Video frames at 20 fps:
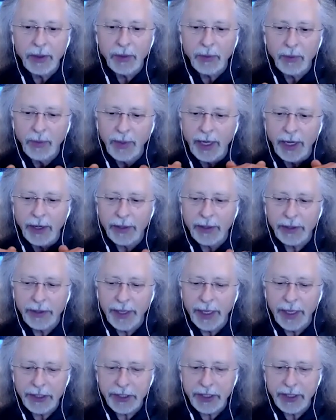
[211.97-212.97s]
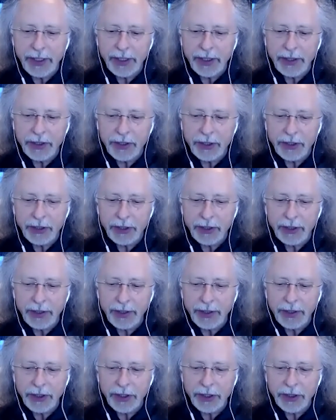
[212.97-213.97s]
where creation is
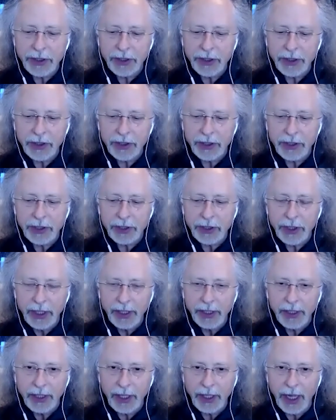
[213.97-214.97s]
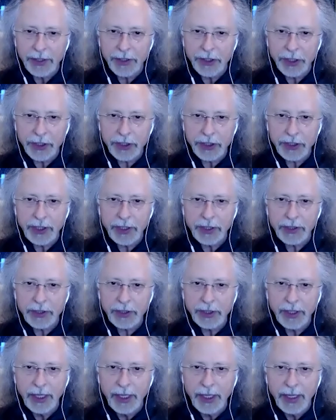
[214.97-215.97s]
existence is consciousness,
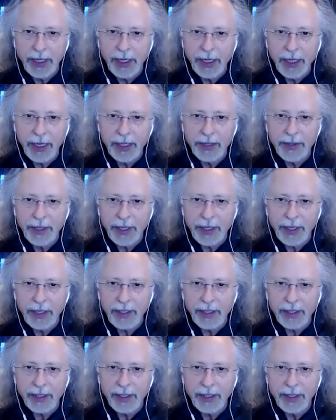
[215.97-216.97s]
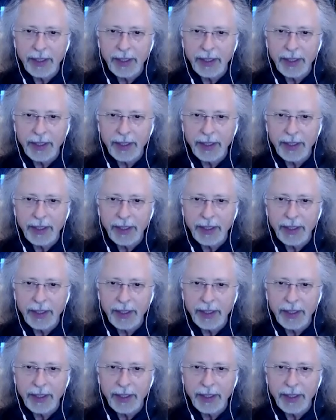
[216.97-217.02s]
and then